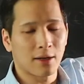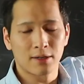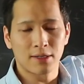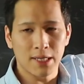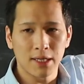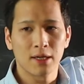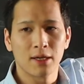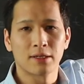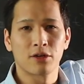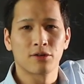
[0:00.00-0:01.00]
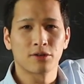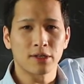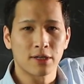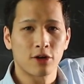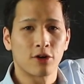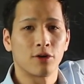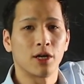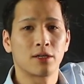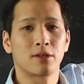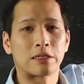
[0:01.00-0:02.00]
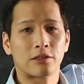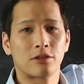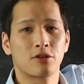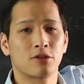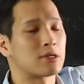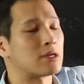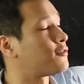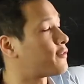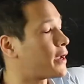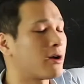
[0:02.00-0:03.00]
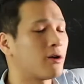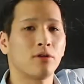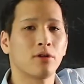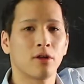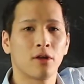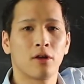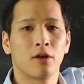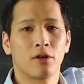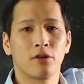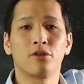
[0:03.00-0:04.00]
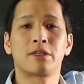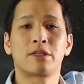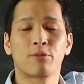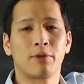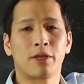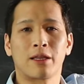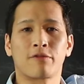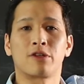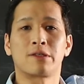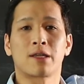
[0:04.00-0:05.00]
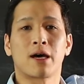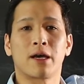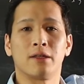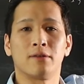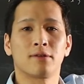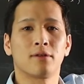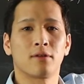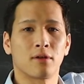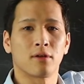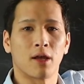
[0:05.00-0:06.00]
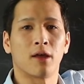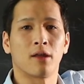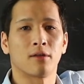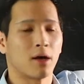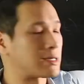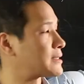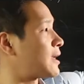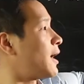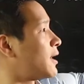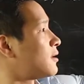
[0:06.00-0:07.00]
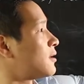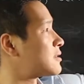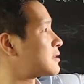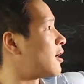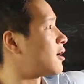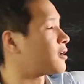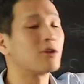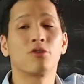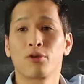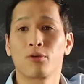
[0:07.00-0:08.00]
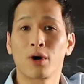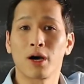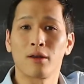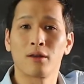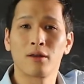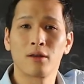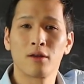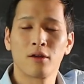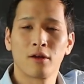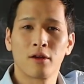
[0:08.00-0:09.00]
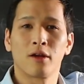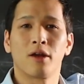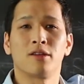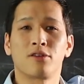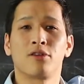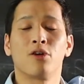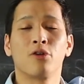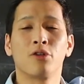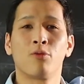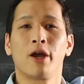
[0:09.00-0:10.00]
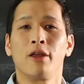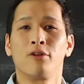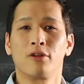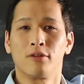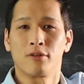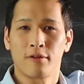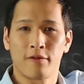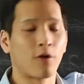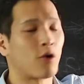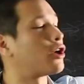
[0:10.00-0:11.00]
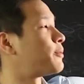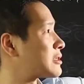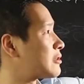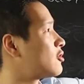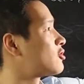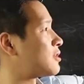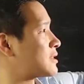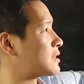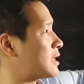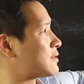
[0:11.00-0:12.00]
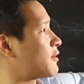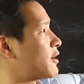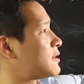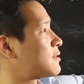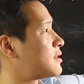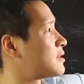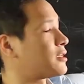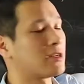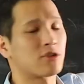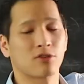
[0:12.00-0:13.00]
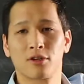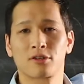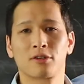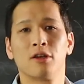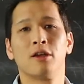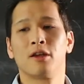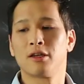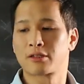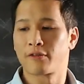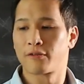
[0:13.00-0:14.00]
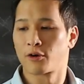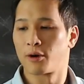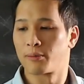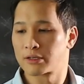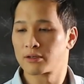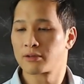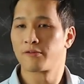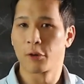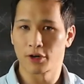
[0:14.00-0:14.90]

t is equal to 0 into the solutions that you found, you'll simply be left with sines. And a sine is not equal to 1. And so the only way you can form a solution that satisfies this initial condition is to form this Fourier